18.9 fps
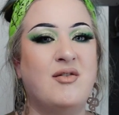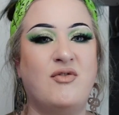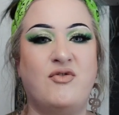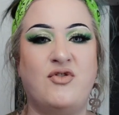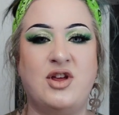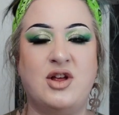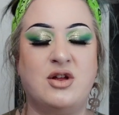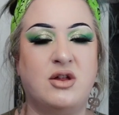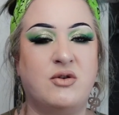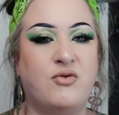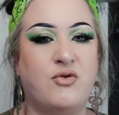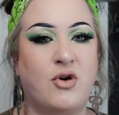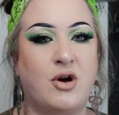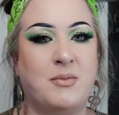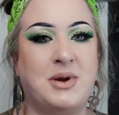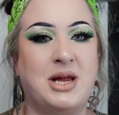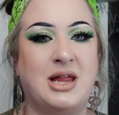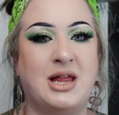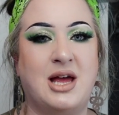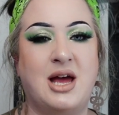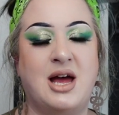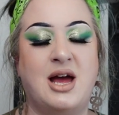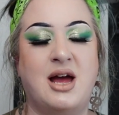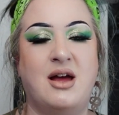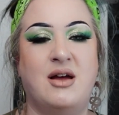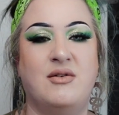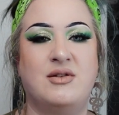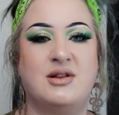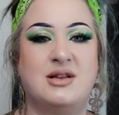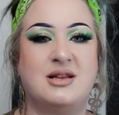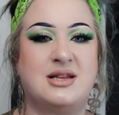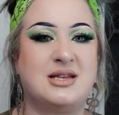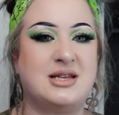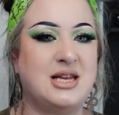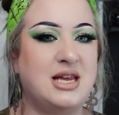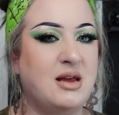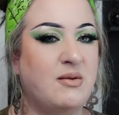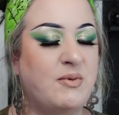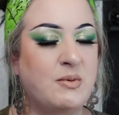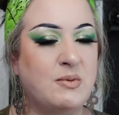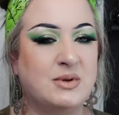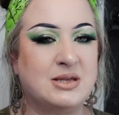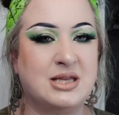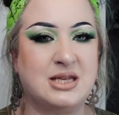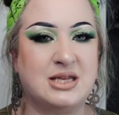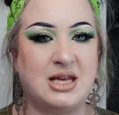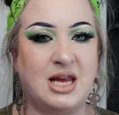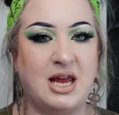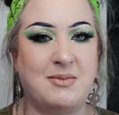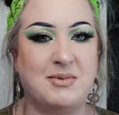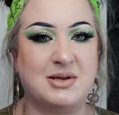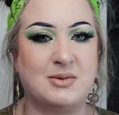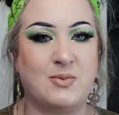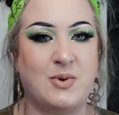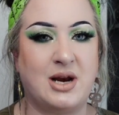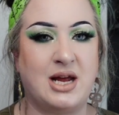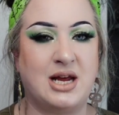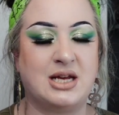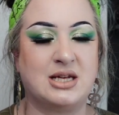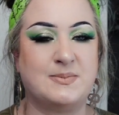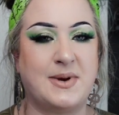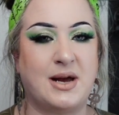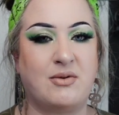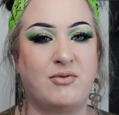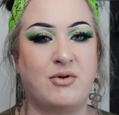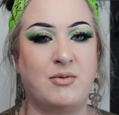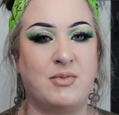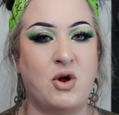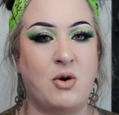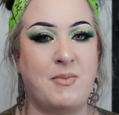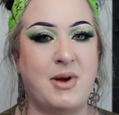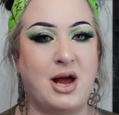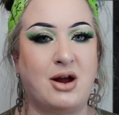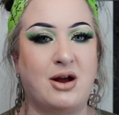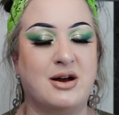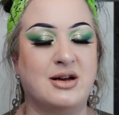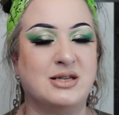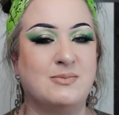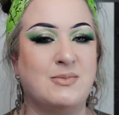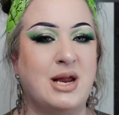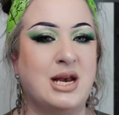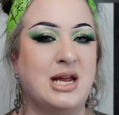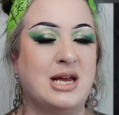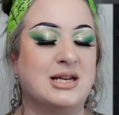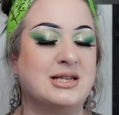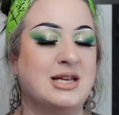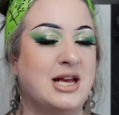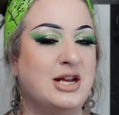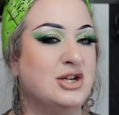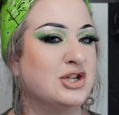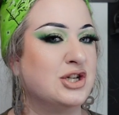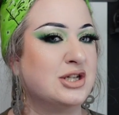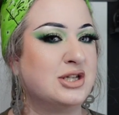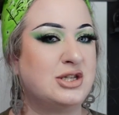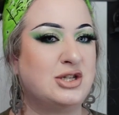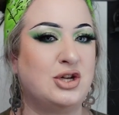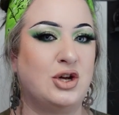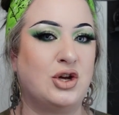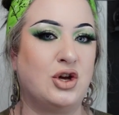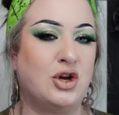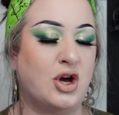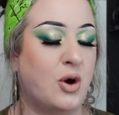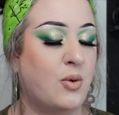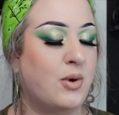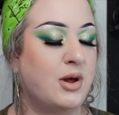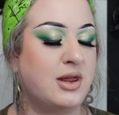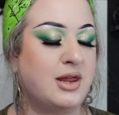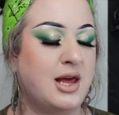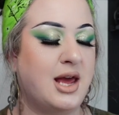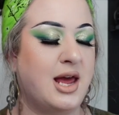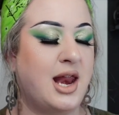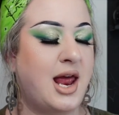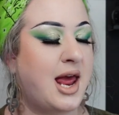feel the formula, see if it was the same as what I expect from Nomad Cosmetics, and just go with it.